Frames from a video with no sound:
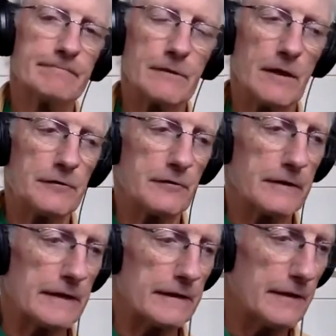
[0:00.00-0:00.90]
That's your
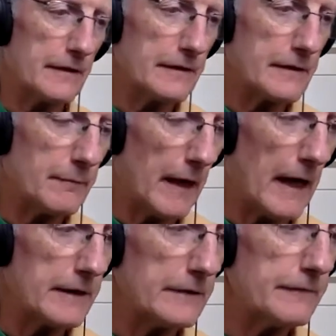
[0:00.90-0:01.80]
lead. And then you come
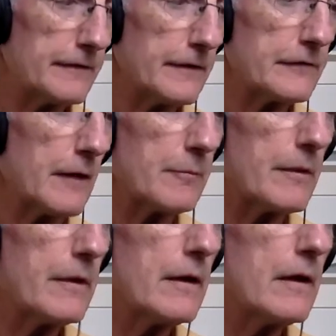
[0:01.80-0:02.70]
back and you finish up
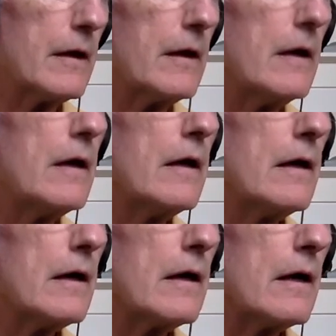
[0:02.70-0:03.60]

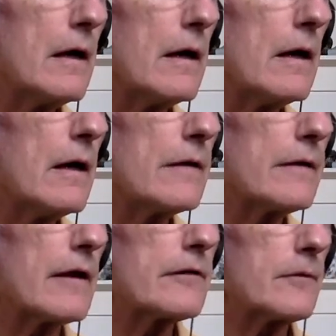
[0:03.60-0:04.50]
the
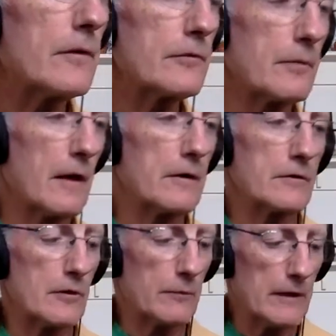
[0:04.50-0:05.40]
next verse. Crowd
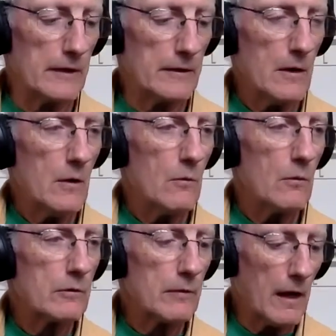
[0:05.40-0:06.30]
cleared away.
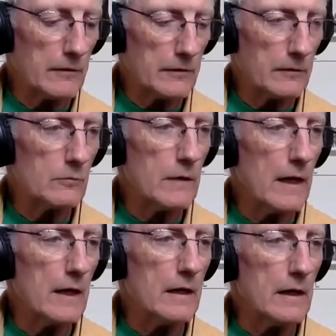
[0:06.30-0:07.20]
Well, the crowd cleared
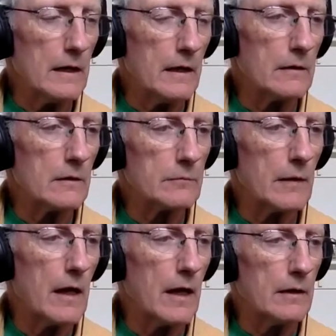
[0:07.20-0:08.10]
away and the
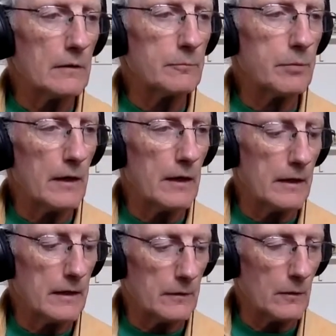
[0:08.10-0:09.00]
band to
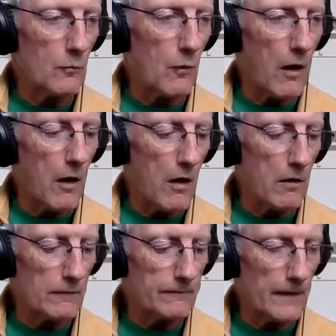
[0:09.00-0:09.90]
pray and the
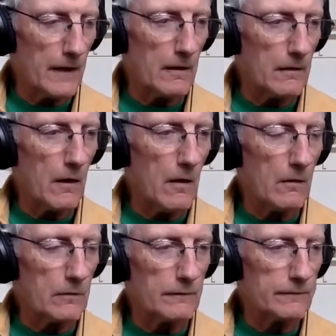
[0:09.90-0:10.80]
water fell
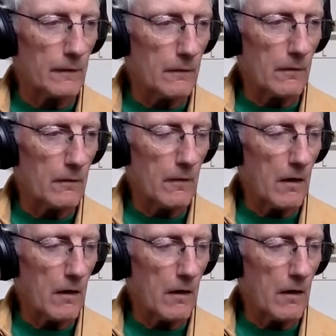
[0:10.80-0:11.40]
on the floor.